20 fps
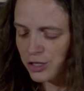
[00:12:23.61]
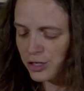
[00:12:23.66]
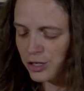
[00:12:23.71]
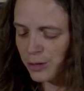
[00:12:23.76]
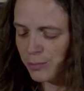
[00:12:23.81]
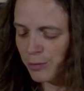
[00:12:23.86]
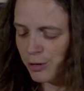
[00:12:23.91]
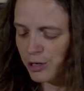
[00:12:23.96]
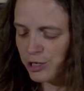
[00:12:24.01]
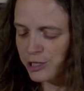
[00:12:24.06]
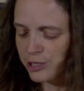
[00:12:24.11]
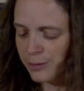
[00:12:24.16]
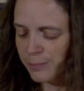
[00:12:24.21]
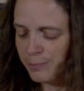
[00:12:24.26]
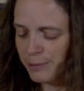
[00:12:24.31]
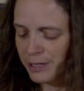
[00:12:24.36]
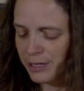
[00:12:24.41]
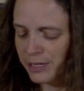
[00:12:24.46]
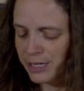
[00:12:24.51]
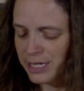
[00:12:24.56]
commercial
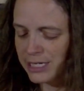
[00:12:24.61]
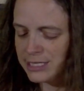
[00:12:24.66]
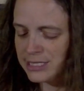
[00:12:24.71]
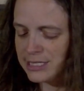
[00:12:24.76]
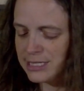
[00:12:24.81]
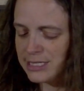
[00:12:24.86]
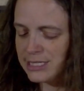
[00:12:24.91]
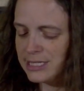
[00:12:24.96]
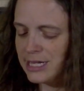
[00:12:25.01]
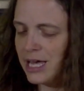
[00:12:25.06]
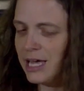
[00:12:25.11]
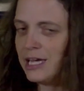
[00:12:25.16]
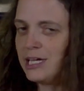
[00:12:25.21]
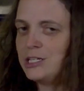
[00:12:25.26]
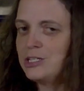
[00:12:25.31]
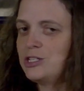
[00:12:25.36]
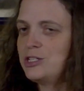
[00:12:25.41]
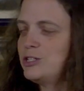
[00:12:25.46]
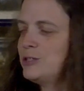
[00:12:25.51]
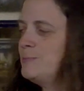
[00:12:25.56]
buildings
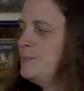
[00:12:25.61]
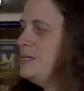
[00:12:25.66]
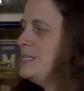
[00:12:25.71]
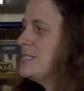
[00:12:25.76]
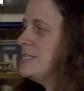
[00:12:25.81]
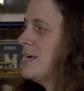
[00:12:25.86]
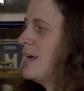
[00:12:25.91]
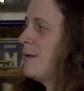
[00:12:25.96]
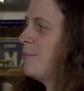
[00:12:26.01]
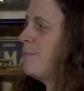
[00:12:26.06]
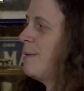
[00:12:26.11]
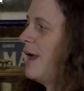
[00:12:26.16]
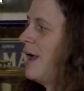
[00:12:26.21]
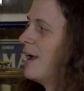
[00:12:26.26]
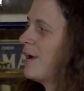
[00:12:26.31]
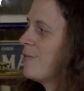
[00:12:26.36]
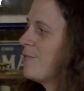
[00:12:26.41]
designed to be set back